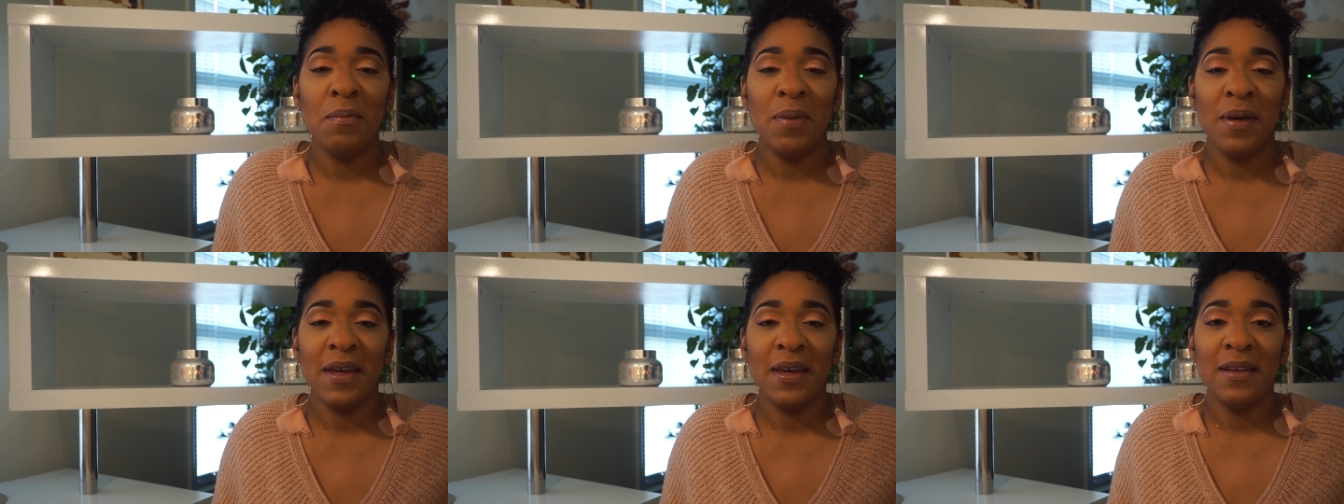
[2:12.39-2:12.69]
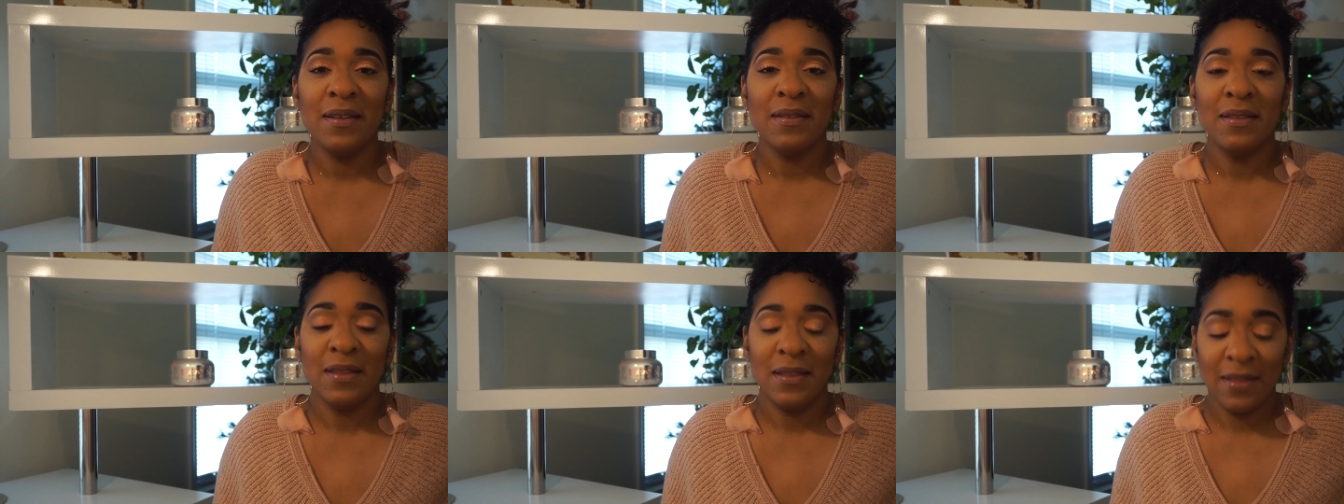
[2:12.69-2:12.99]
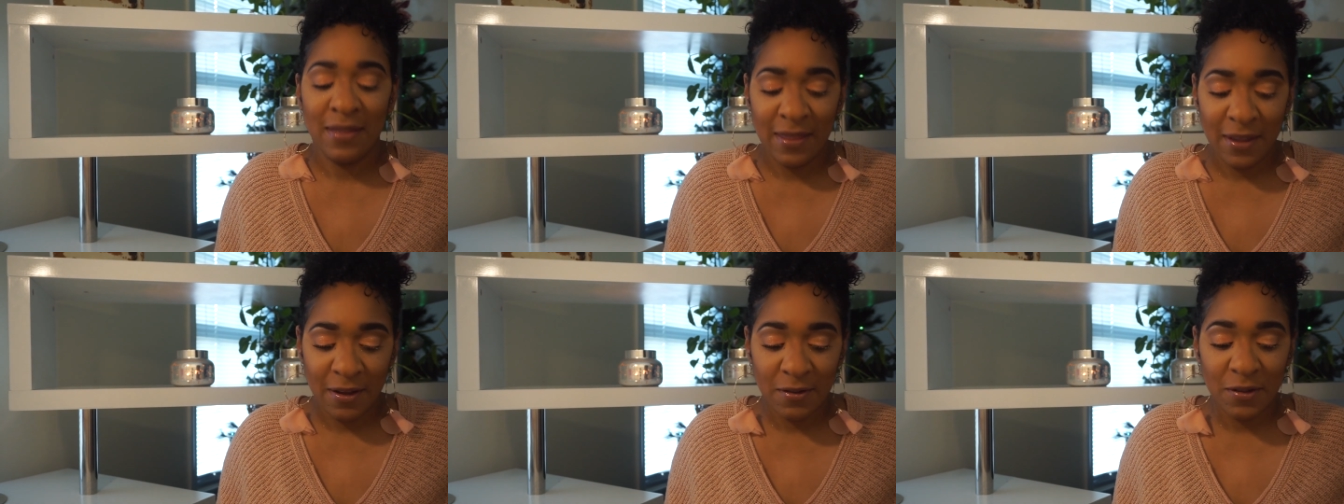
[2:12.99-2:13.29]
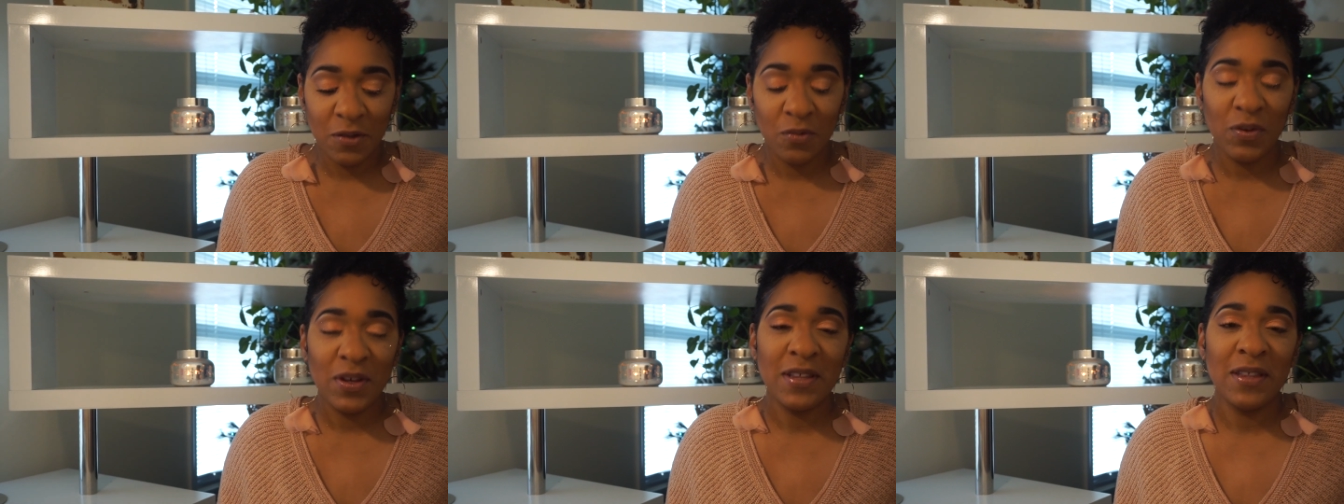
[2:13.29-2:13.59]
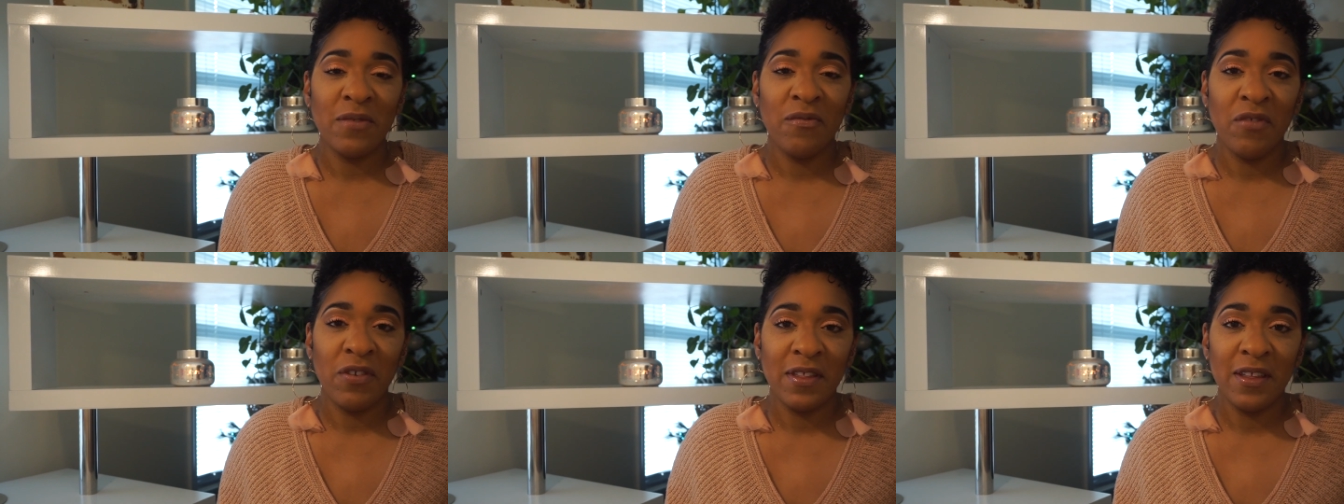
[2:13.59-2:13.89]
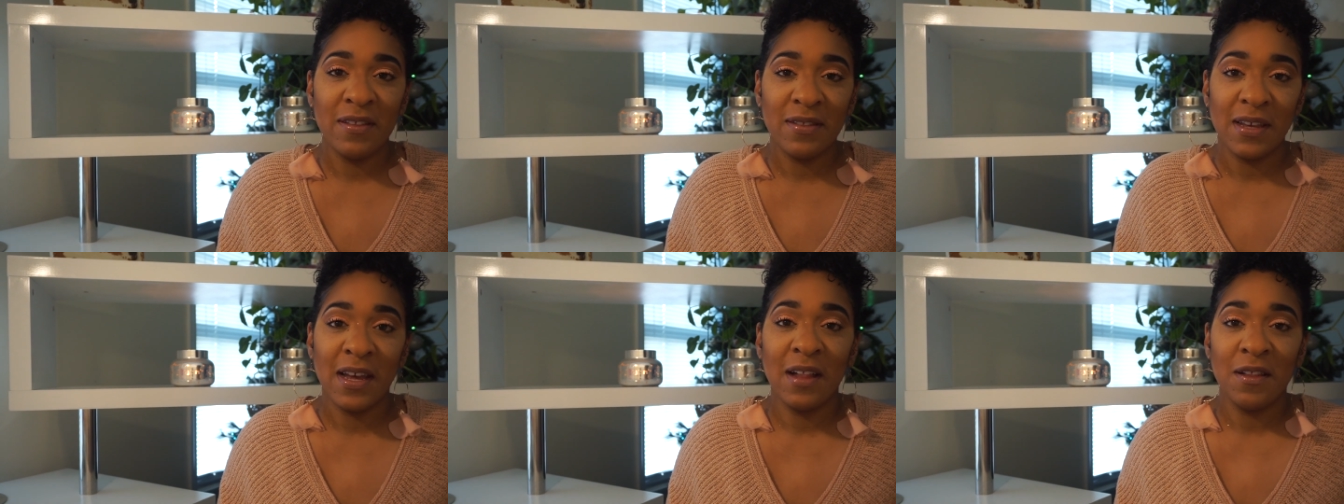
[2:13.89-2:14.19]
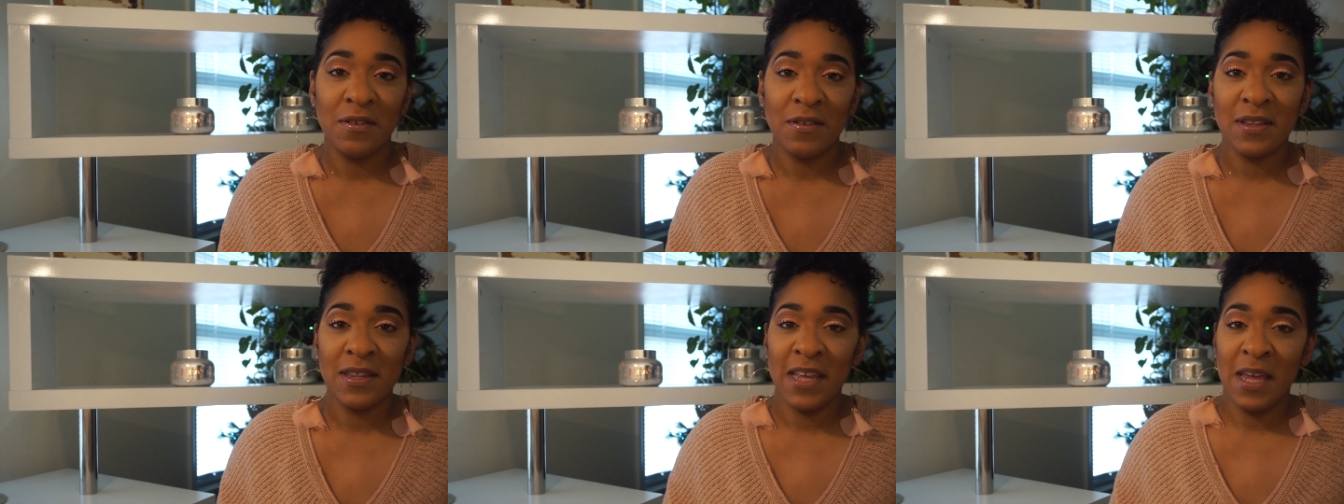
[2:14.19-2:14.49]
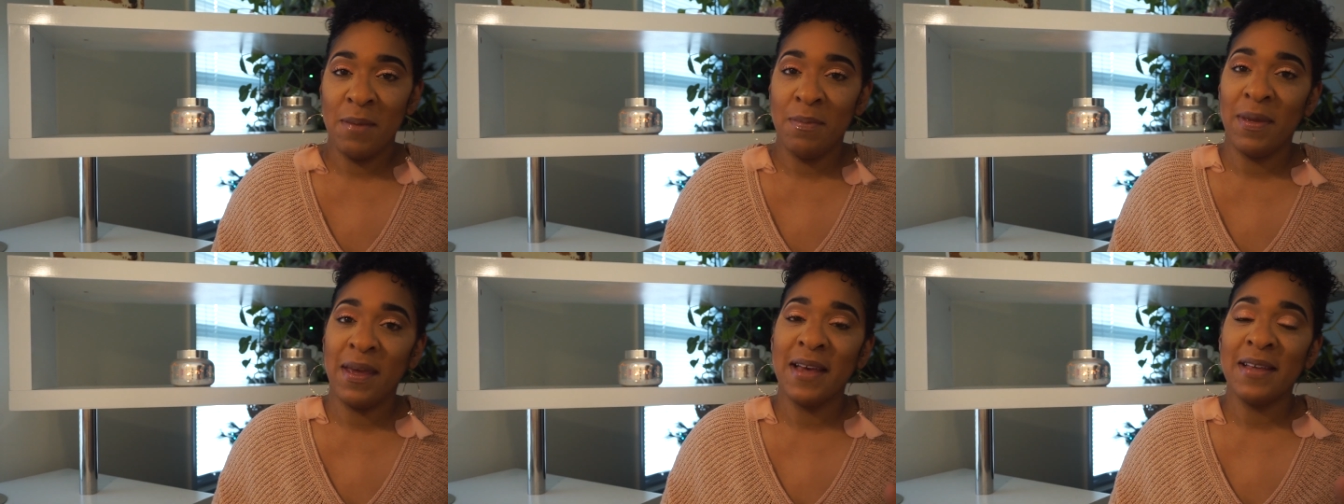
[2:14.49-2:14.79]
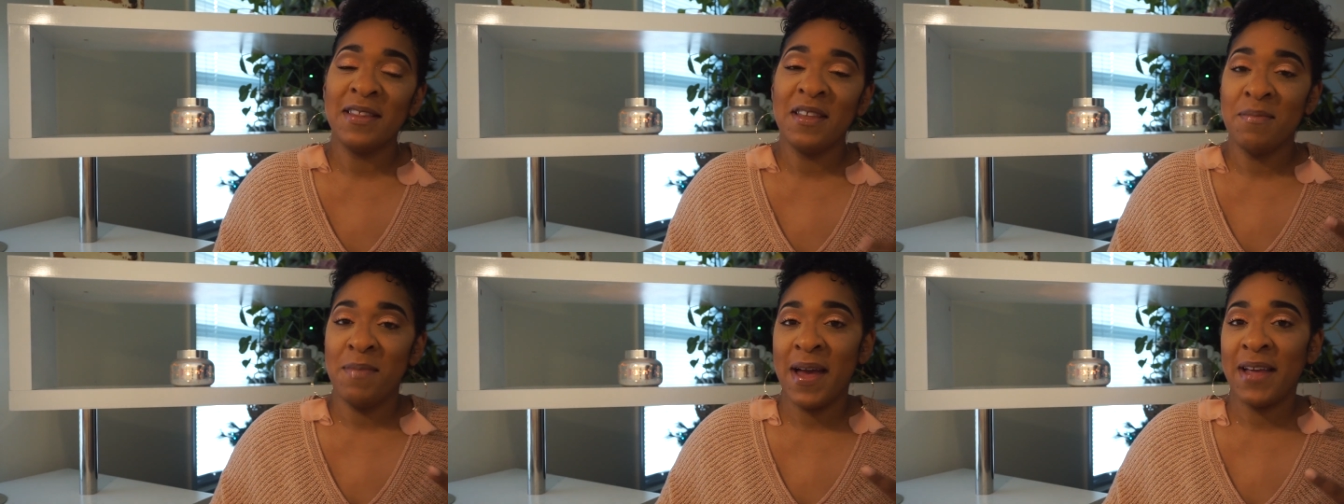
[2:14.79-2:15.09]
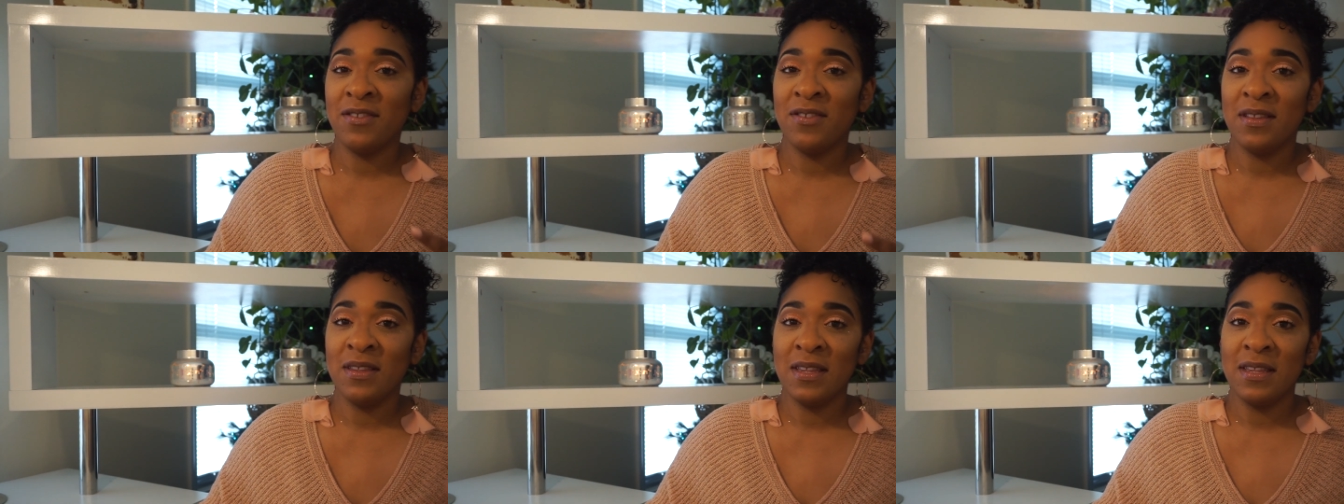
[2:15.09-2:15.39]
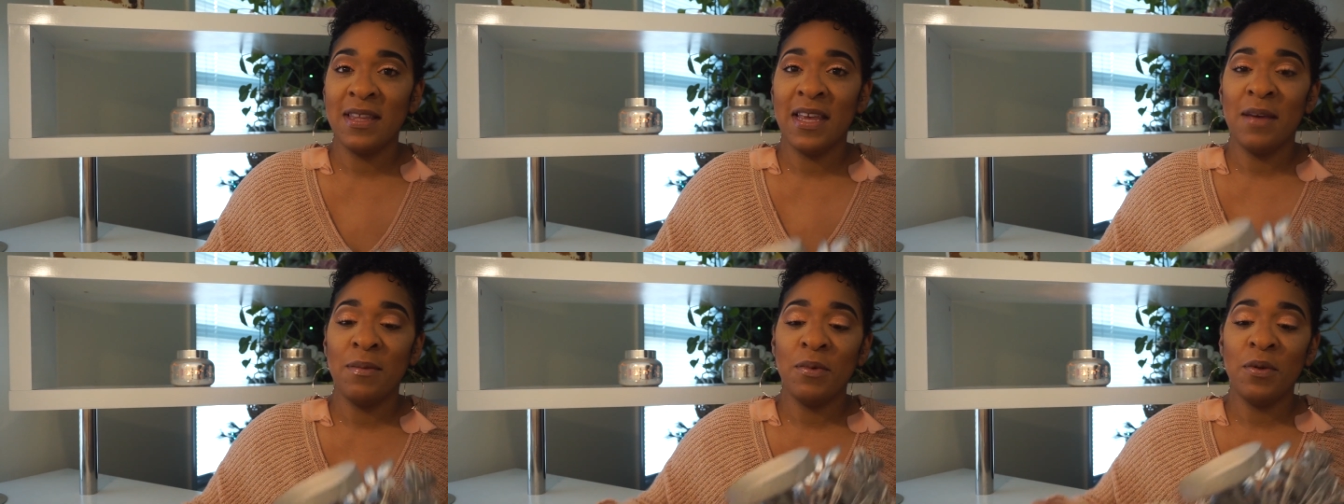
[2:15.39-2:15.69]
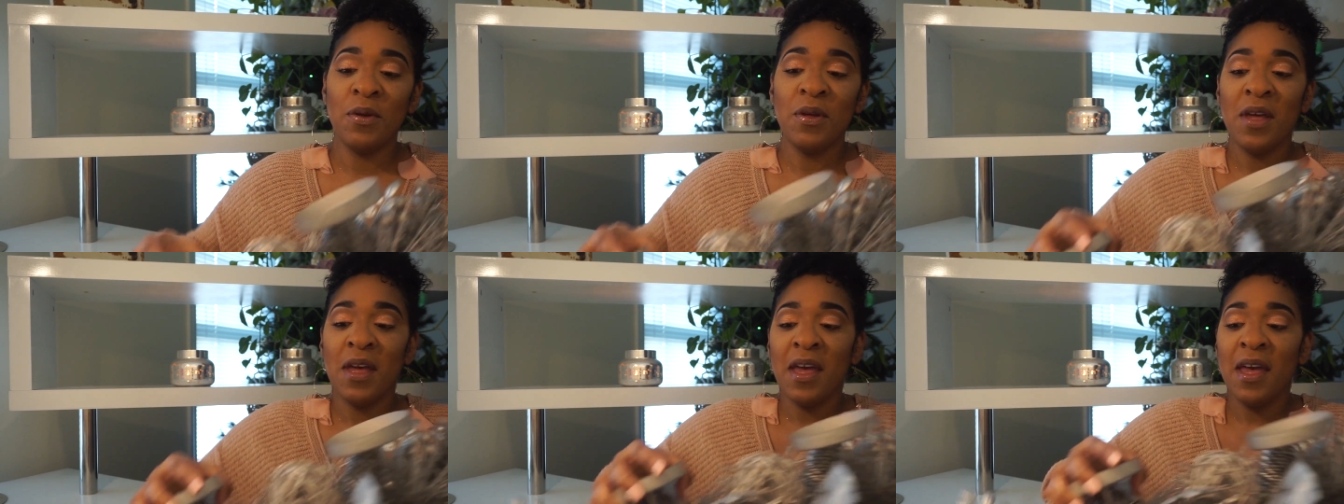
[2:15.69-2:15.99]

But there's a reason for this color scheme because it matches the table.